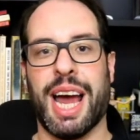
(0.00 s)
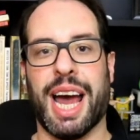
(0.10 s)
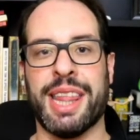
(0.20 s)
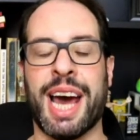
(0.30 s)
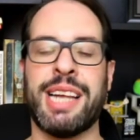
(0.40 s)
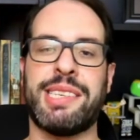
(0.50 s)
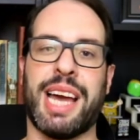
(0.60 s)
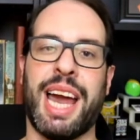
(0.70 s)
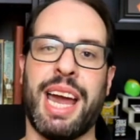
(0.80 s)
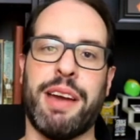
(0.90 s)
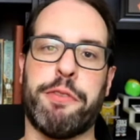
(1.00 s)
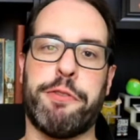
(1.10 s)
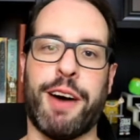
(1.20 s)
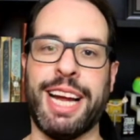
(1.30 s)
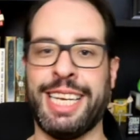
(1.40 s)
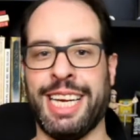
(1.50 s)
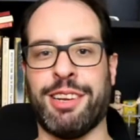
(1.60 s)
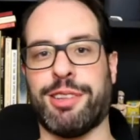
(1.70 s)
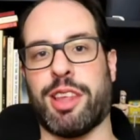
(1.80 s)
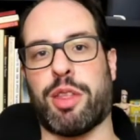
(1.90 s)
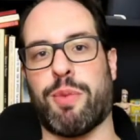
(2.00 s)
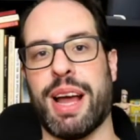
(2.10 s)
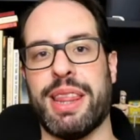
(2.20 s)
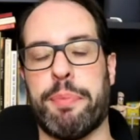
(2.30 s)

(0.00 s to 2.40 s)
and that is a fine needle to thread